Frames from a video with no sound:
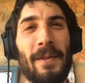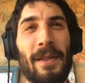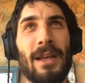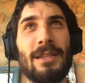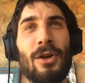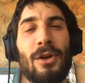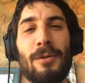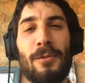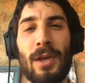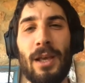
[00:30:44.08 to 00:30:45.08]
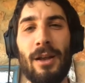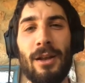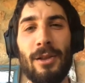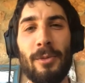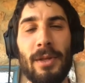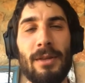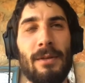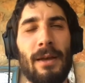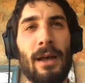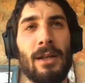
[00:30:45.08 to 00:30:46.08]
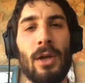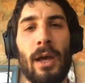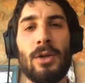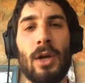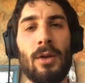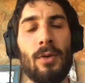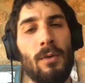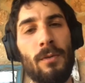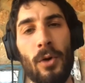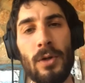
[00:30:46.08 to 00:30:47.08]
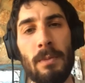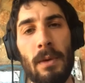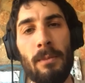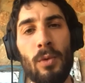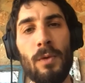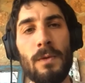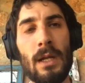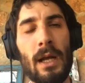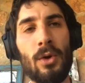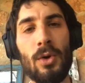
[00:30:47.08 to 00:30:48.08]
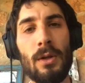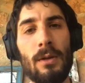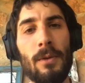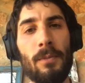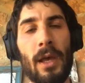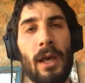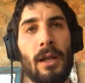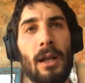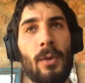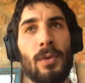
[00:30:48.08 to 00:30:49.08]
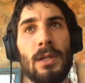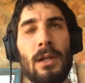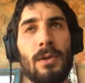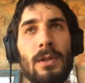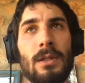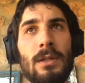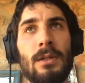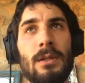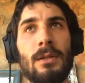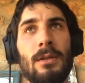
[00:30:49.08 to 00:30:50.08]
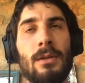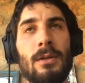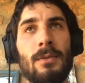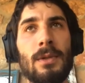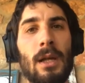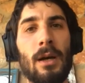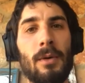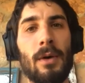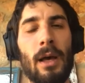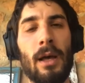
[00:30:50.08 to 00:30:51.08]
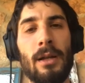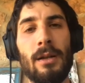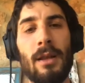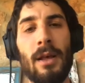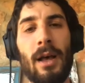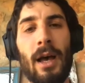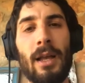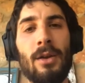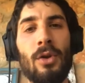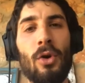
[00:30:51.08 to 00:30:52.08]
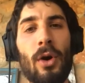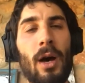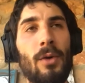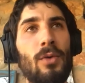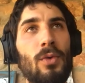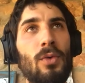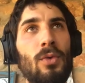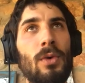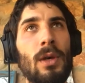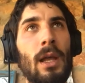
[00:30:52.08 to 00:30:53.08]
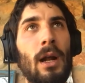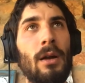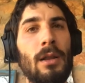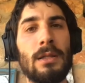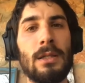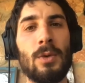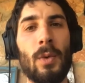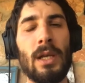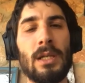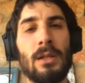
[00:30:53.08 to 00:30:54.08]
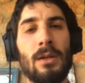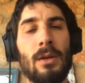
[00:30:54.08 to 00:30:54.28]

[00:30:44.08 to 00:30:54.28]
I started to freak out a little bit. I tried to reverse my moves and I couldn't, and I was a little stuck, and I didn't know how to get out of the situation